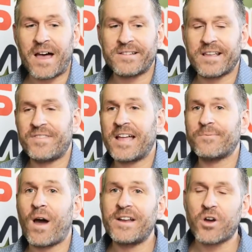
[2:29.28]
that's
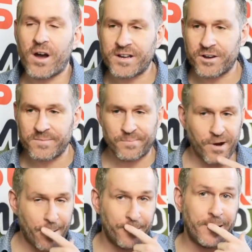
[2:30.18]
why I talk in terms of
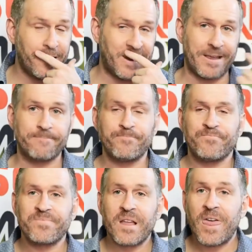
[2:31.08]
probability.
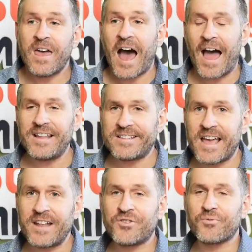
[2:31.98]
I
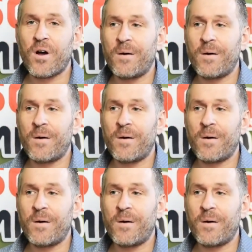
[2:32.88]
said Trump.